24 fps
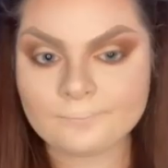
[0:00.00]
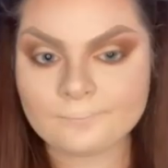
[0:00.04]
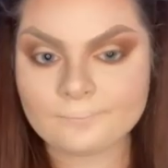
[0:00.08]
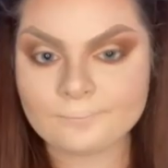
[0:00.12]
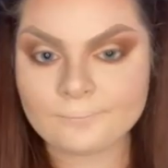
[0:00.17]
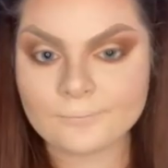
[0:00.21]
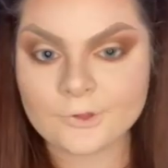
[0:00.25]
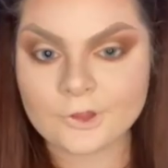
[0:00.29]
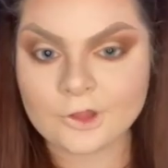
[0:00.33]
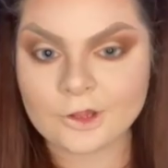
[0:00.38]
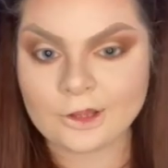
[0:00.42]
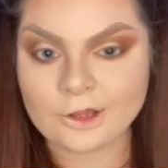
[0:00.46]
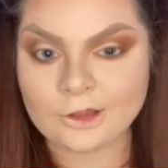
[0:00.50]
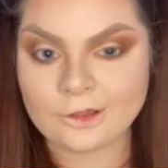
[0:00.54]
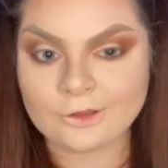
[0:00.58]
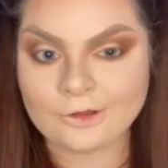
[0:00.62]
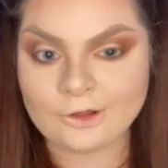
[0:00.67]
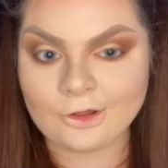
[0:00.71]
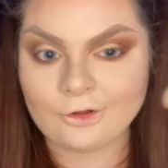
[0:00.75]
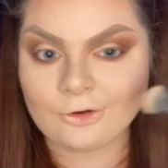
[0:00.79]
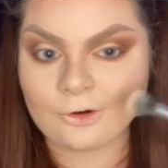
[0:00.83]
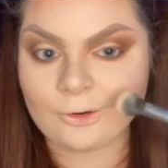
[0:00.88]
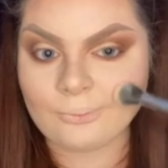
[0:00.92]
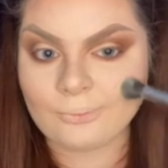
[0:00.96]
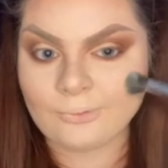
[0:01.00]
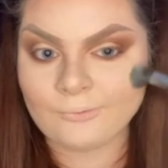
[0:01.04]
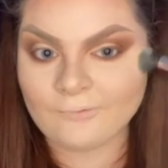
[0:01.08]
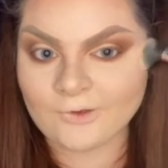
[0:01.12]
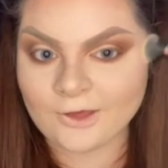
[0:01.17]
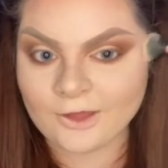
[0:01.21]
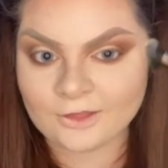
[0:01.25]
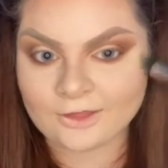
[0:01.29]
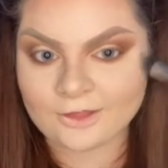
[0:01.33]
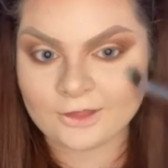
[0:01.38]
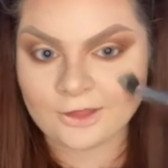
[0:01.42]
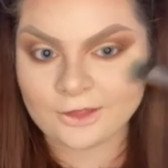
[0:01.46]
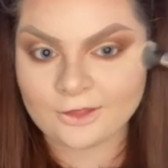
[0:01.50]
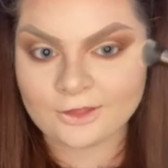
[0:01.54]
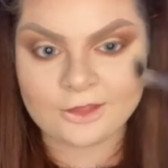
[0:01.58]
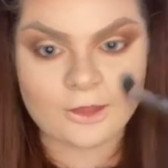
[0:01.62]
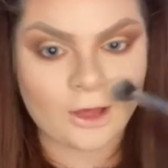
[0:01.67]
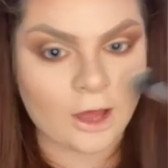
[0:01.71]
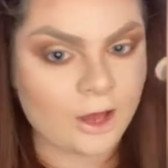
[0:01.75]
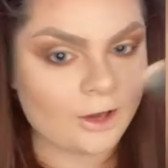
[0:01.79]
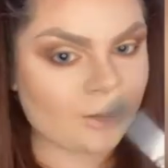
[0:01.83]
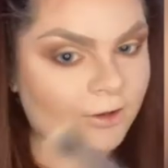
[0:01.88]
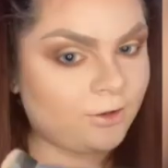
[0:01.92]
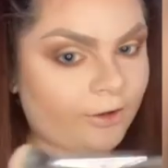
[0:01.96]
So there's colour on my face this side
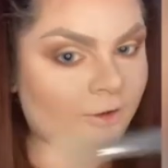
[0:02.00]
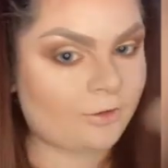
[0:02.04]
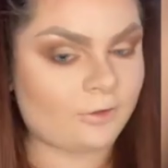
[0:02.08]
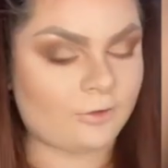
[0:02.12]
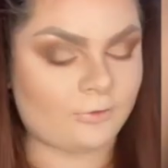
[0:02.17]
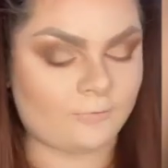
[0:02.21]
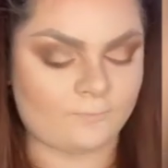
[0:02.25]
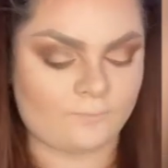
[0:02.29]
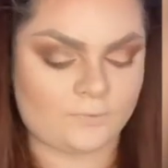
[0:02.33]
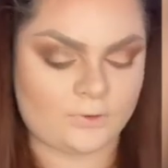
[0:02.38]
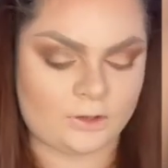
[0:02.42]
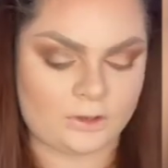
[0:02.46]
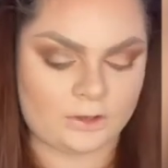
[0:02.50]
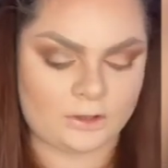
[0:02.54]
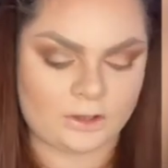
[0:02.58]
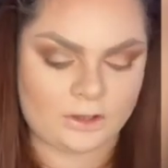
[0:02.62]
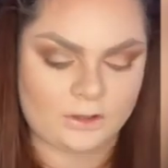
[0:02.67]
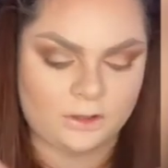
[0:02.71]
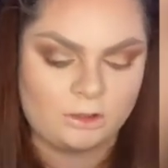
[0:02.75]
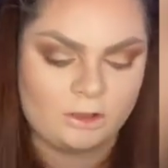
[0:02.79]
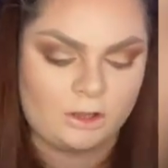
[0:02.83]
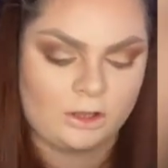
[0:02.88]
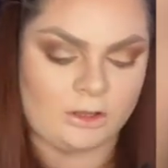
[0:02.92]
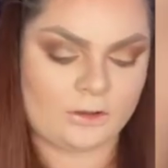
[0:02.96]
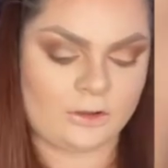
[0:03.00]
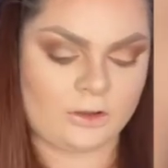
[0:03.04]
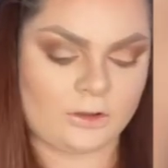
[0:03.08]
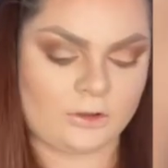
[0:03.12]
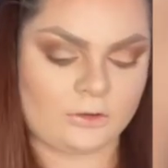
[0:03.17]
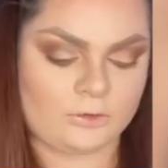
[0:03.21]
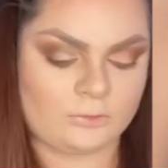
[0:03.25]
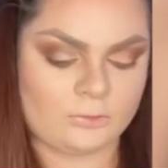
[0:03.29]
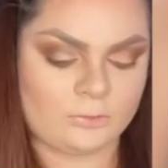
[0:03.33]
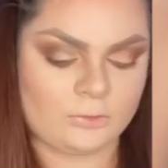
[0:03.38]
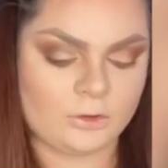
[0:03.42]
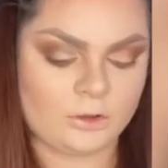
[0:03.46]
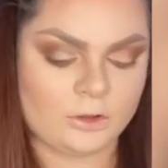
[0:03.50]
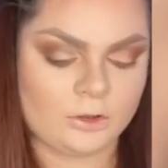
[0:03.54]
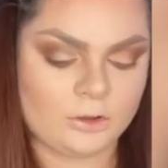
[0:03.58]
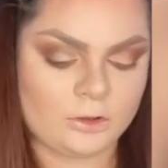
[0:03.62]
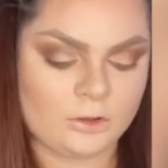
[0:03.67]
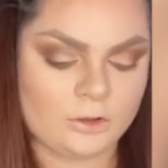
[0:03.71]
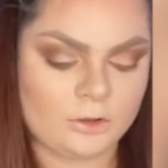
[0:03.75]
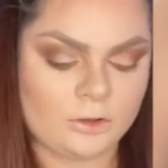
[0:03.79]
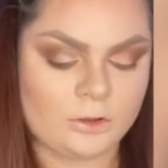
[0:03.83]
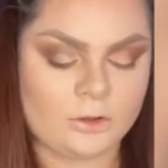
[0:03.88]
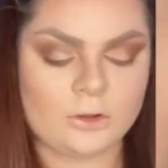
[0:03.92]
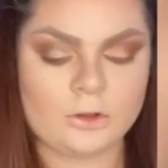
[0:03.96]
and there's nothing on that side, so
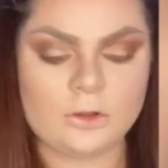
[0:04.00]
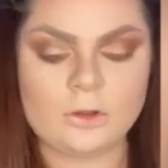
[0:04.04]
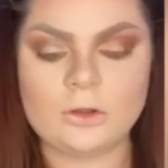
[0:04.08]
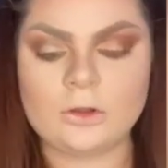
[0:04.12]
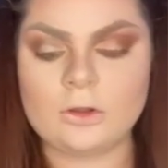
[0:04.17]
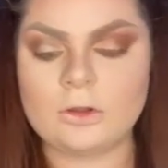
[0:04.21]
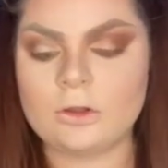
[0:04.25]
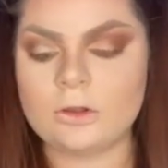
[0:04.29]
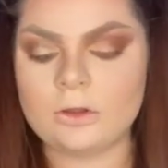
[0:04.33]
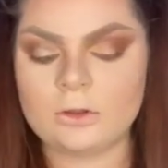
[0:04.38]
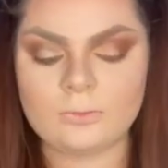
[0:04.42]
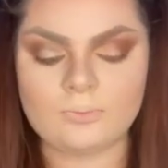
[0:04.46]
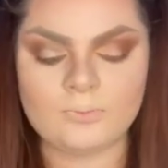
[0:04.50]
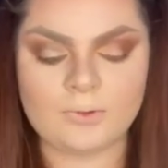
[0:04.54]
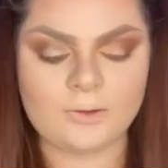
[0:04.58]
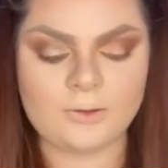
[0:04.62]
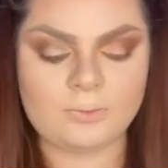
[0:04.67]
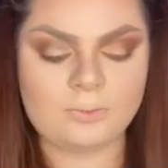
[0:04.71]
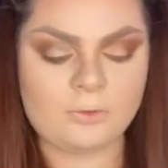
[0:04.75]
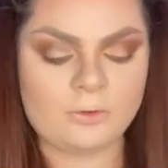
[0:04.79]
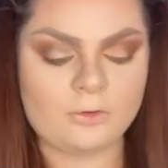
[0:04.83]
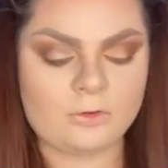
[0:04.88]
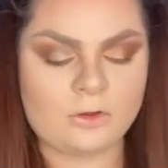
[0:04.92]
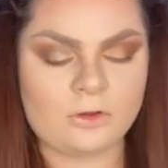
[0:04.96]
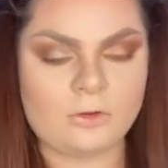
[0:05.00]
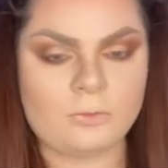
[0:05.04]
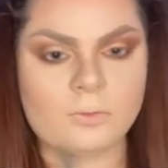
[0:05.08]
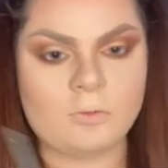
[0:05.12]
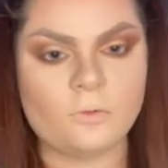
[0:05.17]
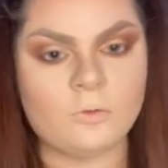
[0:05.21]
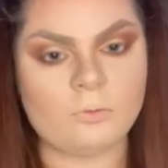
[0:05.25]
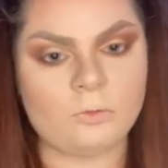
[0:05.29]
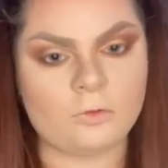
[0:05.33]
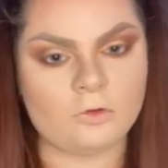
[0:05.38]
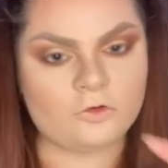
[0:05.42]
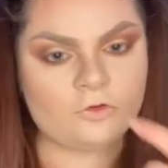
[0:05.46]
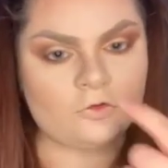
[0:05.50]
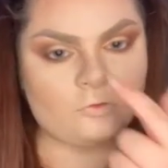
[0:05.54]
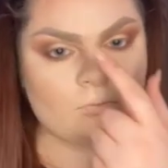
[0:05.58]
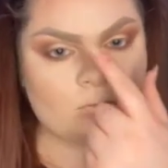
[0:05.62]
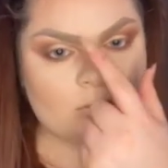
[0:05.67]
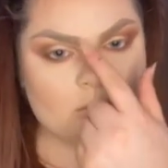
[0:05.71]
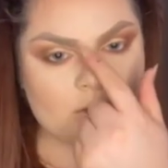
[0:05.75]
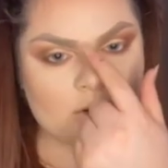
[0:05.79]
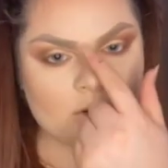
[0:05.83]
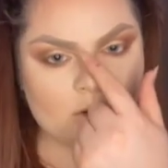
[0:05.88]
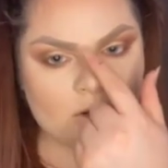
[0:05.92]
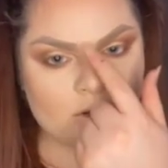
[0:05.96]
people do put blusher in
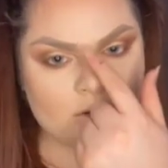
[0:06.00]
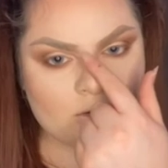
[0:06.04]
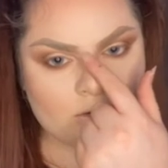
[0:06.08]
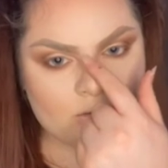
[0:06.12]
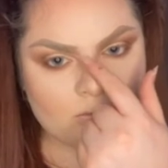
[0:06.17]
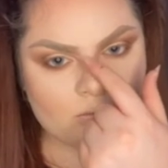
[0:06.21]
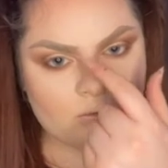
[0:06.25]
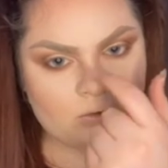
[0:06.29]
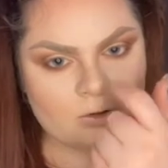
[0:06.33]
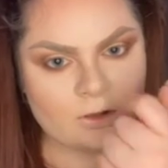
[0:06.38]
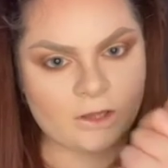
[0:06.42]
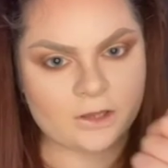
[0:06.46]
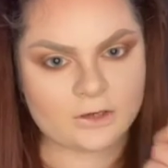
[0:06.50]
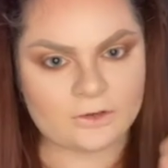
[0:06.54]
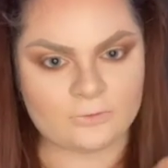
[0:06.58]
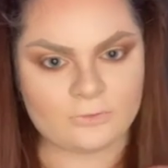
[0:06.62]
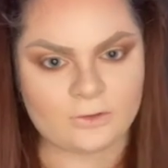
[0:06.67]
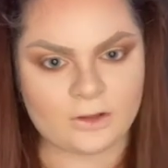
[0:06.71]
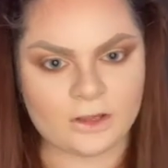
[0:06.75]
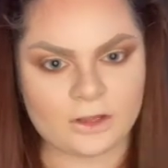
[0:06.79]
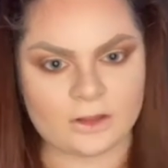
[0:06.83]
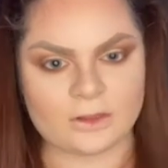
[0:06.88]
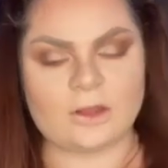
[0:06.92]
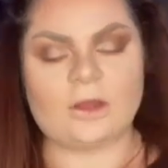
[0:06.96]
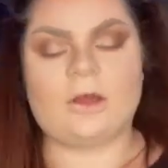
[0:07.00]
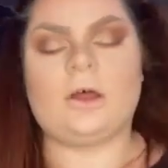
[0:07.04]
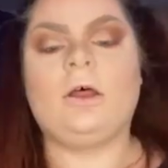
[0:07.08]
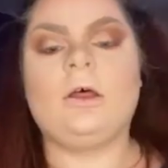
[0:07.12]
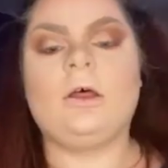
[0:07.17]
here, but I don't like that.